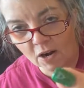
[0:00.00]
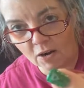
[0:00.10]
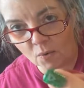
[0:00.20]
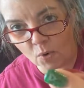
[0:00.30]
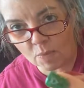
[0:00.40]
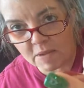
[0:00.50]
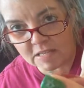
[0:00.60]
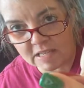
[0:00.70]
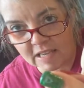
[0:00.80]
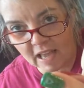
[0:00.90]
ornament
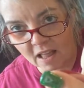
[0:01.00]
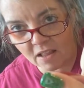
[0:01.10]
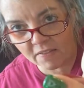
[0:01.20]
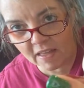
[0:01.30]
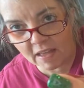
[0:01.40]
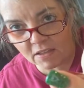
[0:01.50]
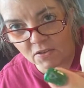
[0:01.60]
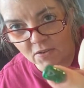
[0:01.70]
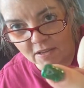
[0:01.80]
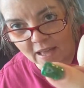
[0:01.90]
decal on that. You
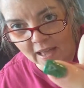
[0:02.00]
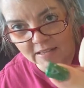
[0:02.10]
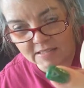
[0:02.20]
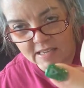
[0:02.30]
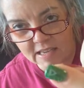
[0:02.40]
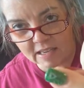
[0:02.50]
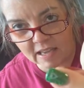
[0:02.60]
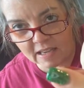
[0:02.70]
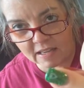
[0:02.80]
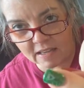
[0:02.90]
can kind of see it,
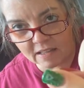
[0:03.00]
can't you?